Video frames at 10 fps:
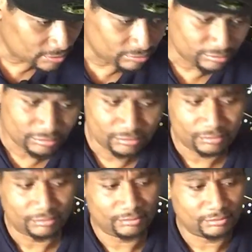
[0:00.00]
Mm.
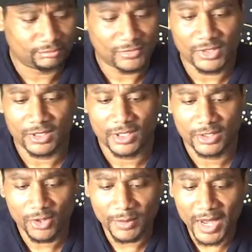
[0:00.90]

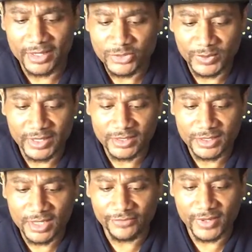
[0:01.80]
Your mind is split into
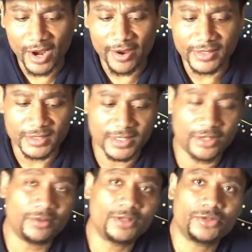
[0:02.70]
different areas. It like
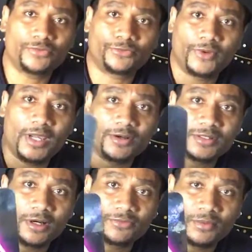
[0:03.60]
you need to free
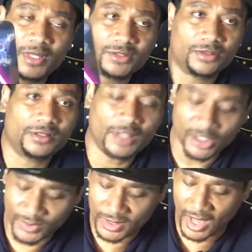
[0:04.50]
yourself from this. So this
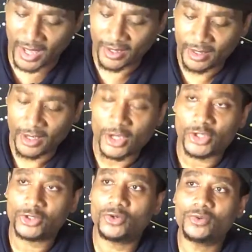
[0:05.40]
tells me that
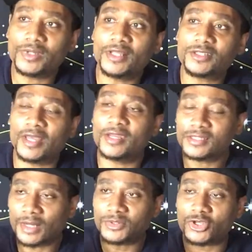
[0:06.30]
you need to it is
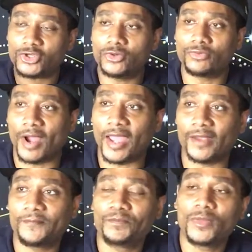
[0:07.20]
up to you, right?
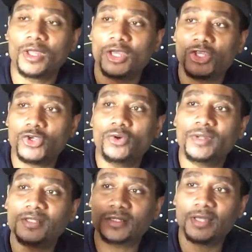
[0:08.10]
You
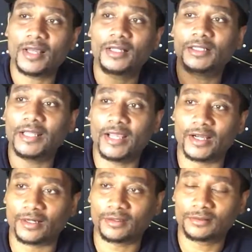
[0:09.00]
need to get
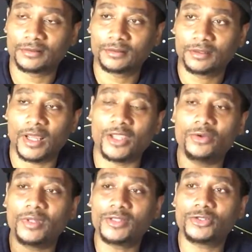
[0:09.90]
clear and you
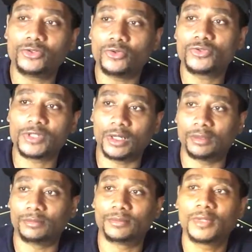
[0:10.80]
need to do some